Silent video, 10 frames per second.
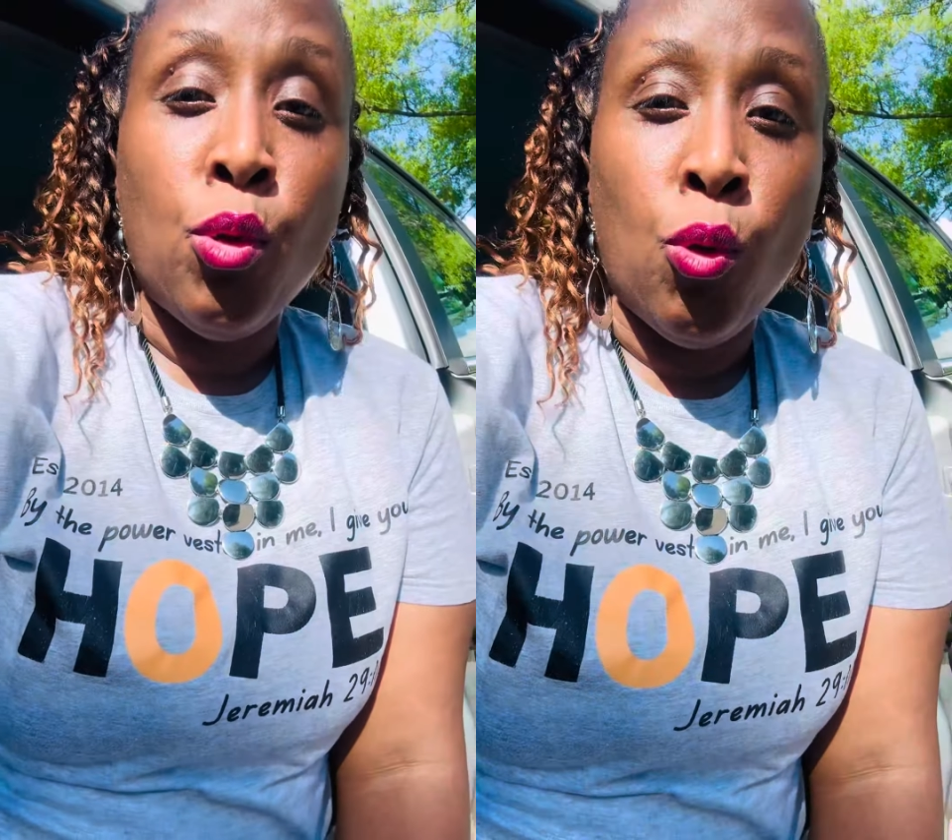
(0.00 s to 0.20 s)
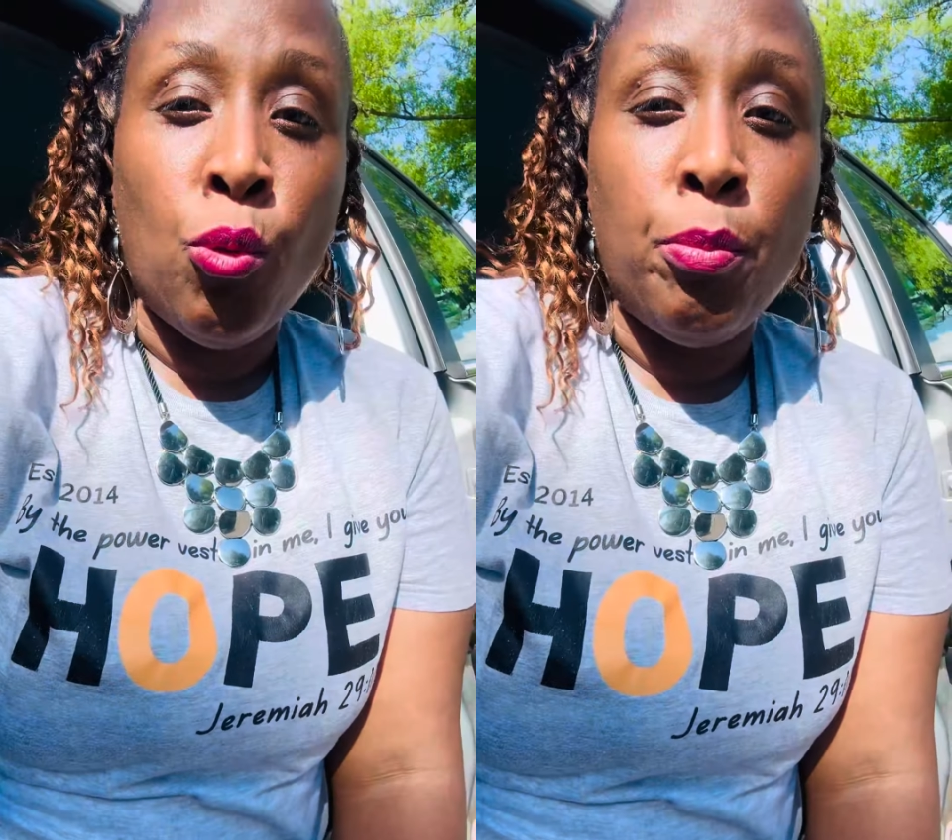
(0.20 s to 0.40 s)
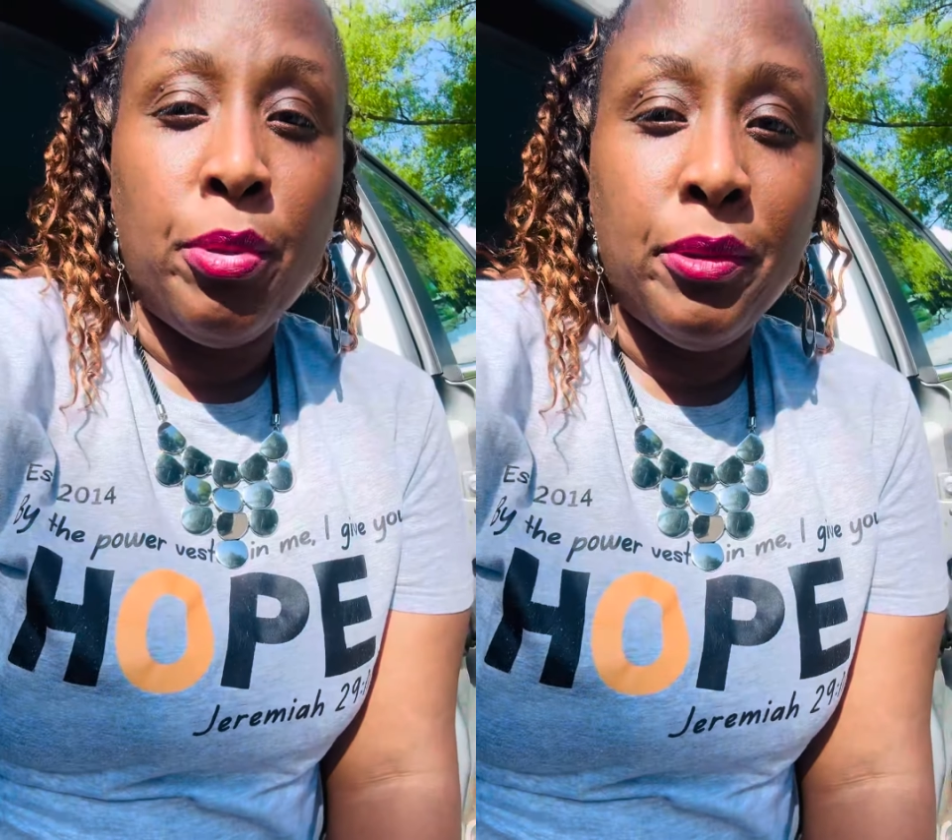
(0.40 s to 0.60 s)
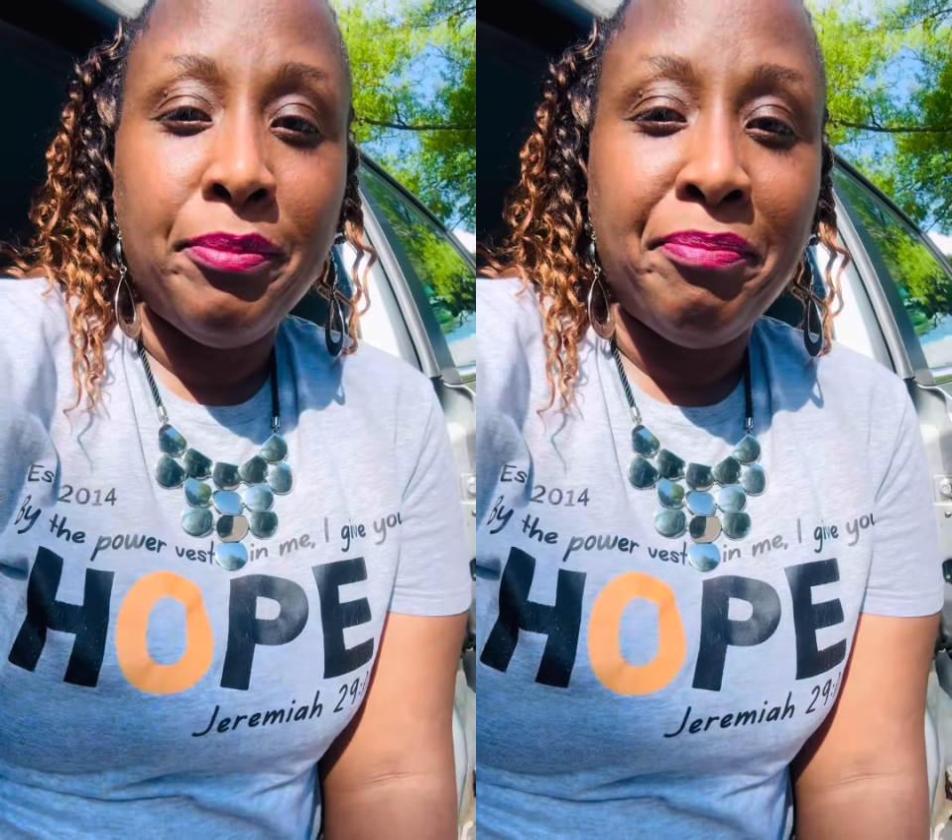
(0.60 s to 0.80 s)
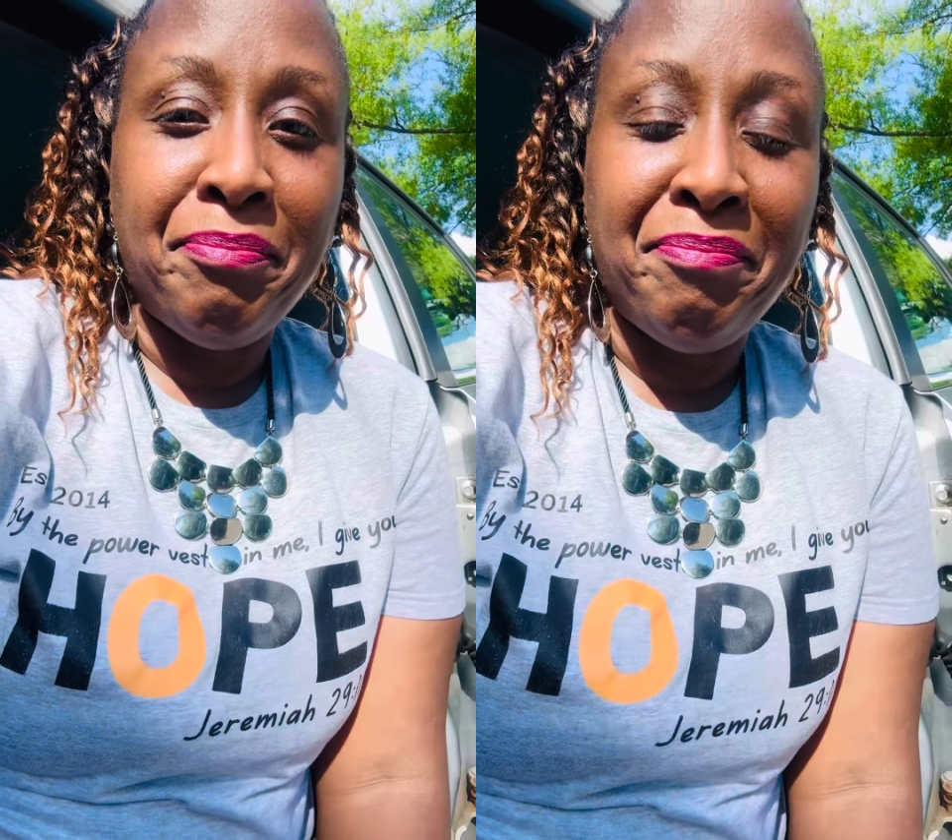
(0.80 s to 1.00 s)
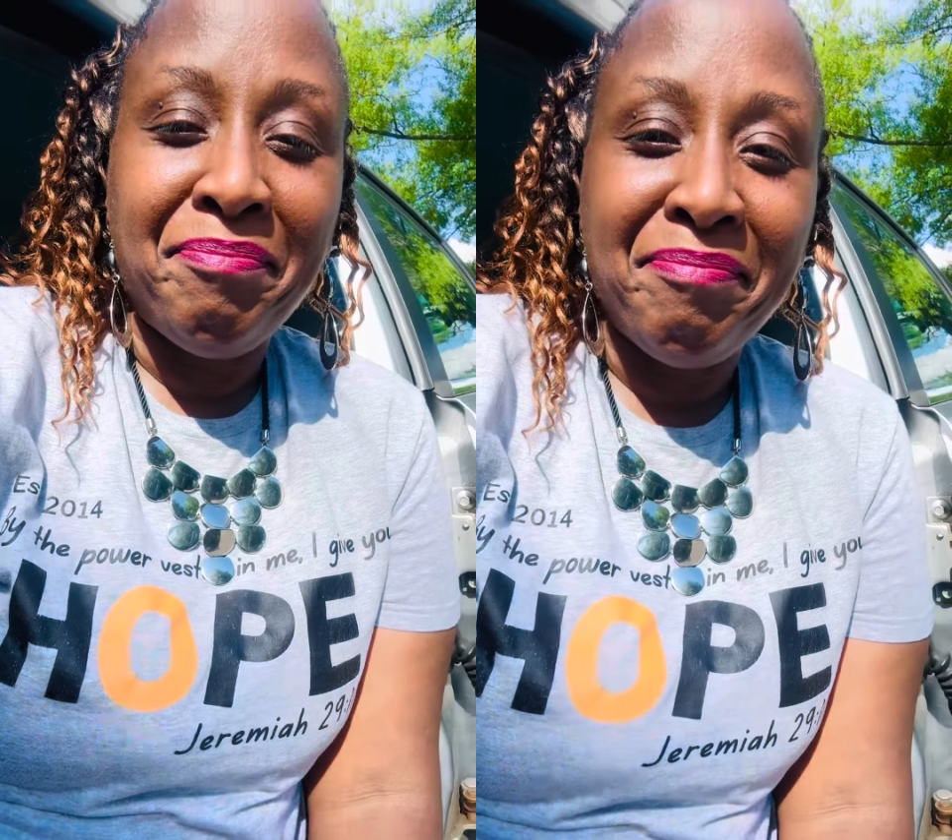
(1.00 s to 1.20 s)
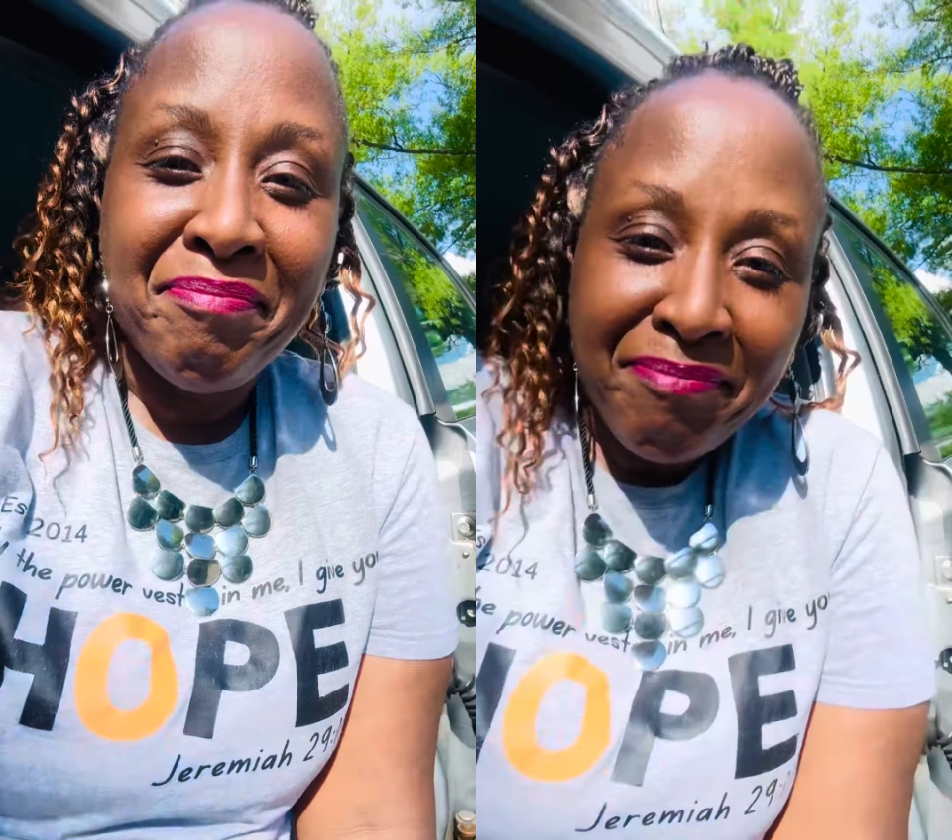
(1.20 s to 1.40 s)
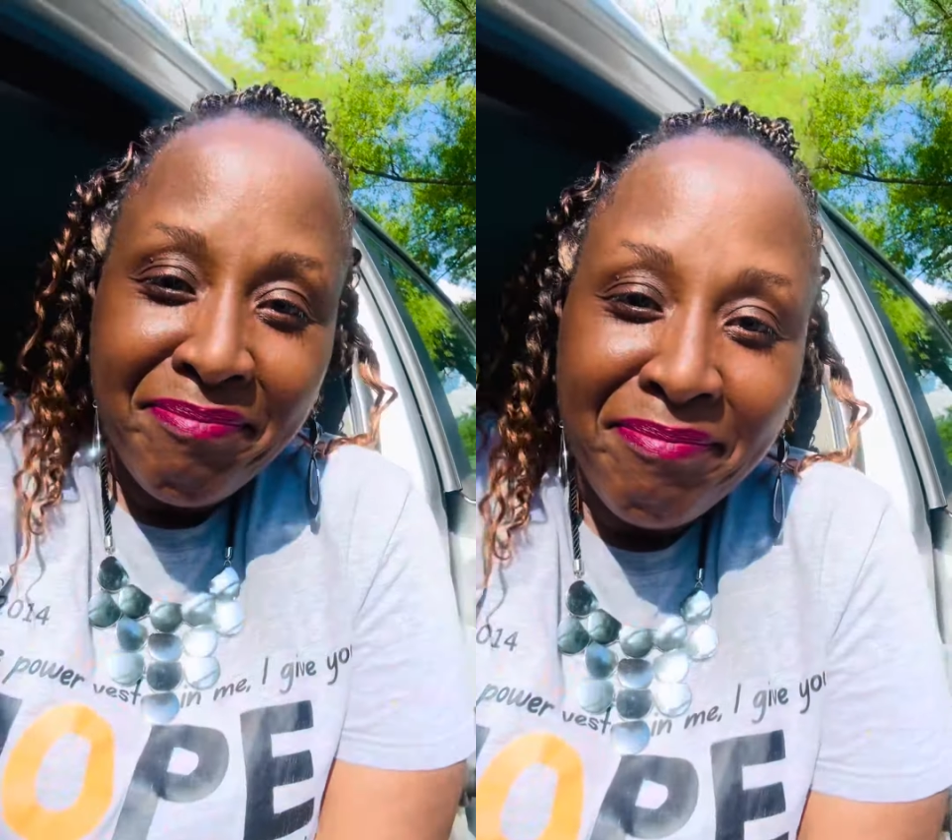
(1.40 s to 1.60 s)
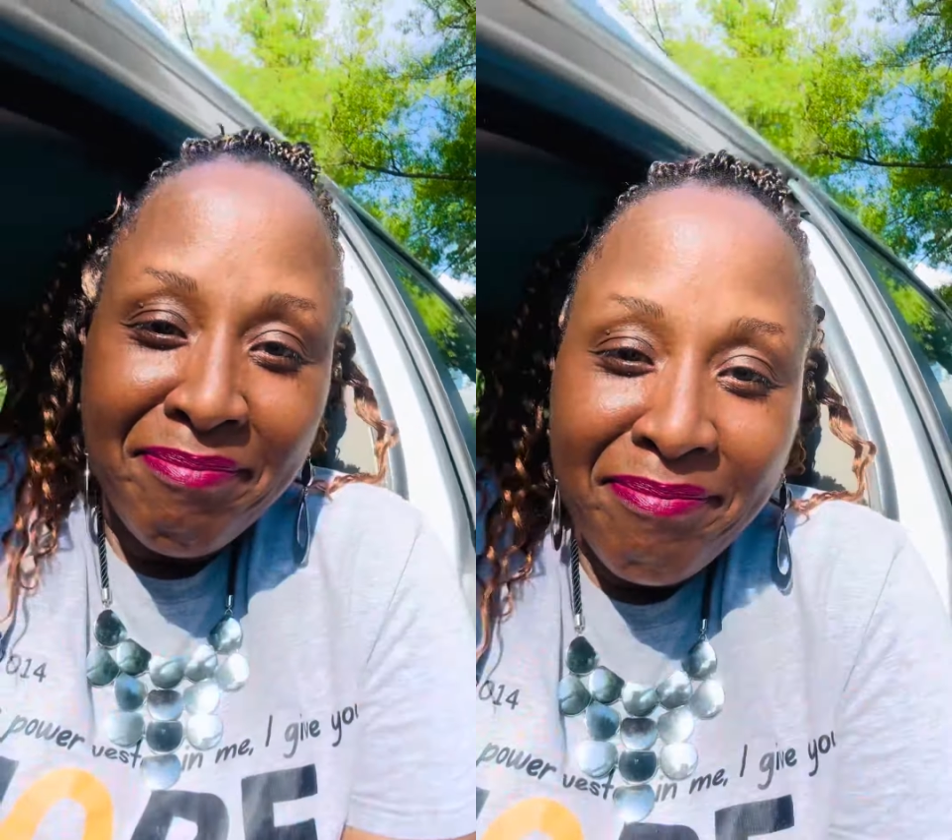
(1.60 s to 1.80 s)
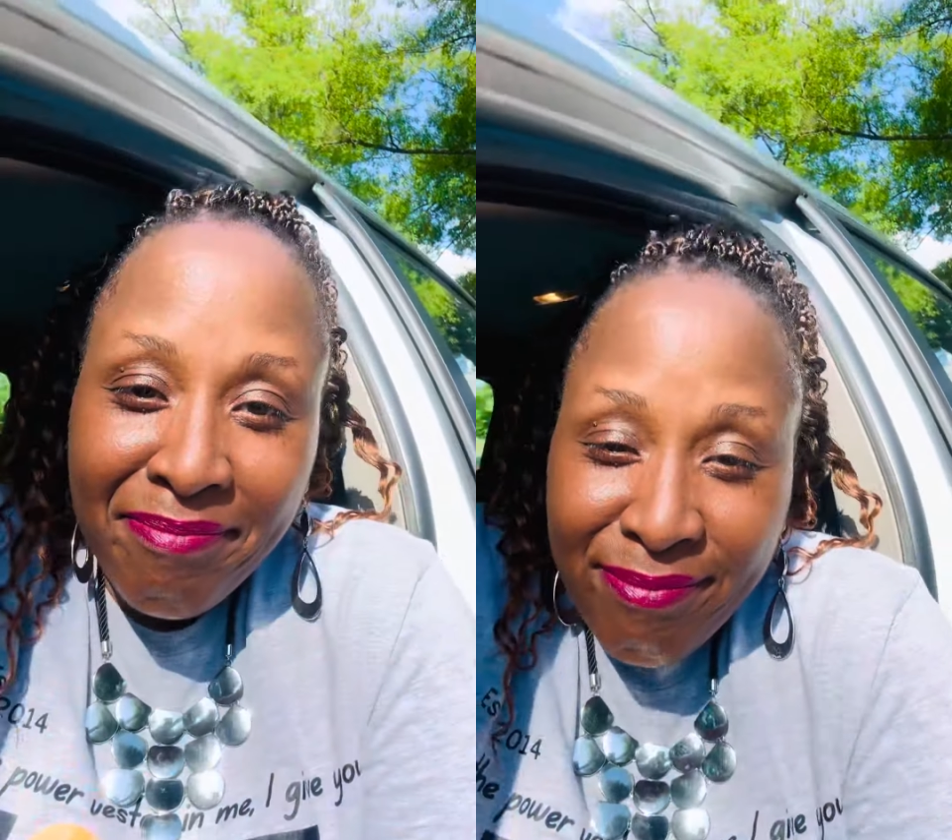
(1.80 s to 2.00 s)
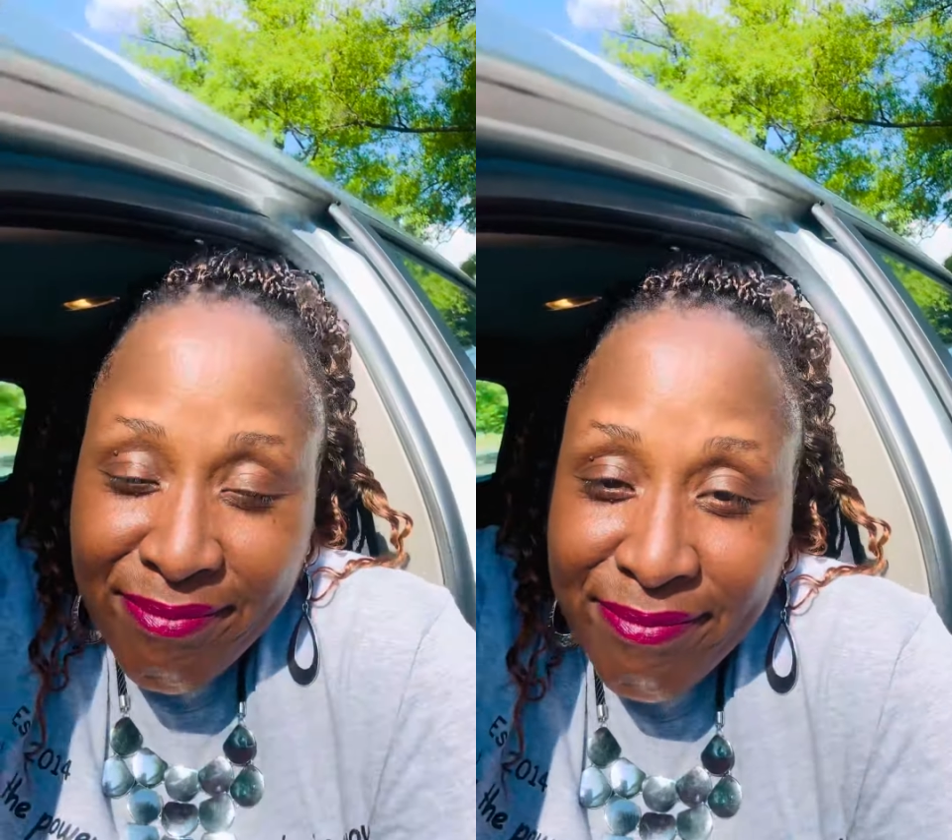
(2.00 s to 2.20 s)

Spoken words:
hope.